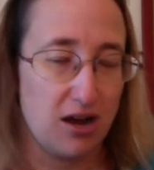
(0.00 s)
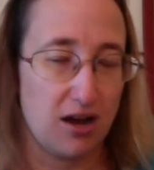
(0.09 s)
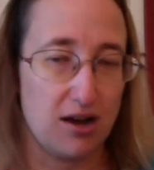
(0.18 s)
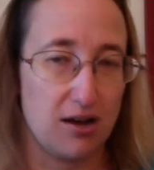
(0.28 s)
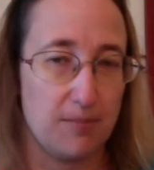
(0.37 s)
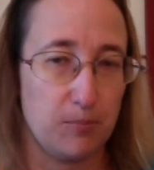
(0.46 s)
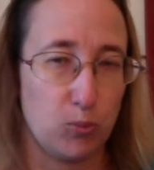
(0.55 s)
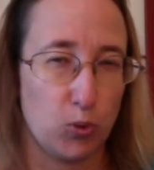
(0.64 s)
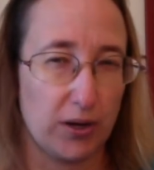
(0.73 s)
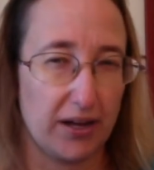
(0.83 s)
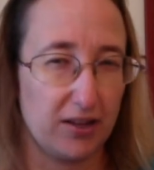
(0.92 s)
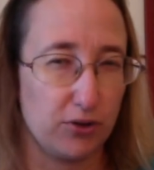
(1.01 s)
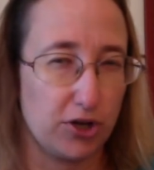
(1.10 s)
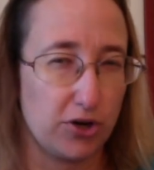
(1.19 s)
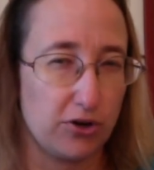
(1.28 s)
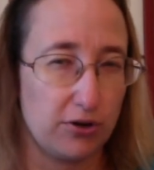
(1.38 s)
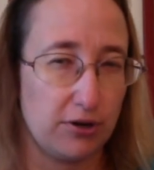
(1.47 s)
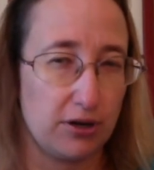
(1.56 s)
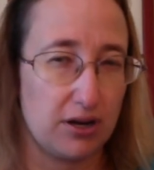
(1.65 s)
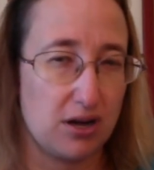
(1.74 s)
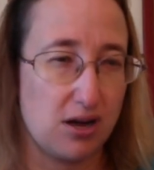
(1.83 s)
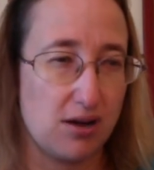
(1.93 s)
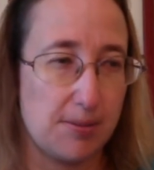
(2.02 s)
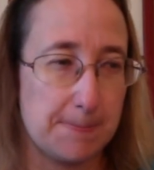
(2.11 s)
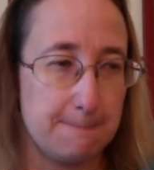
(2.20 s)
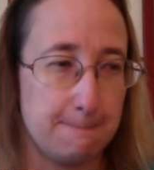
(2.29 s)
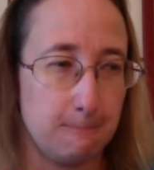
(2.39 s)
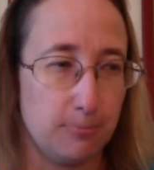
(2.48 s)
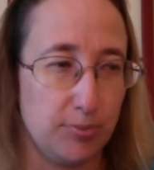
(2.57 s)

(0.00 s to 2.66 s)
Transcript: or Hello Yarn.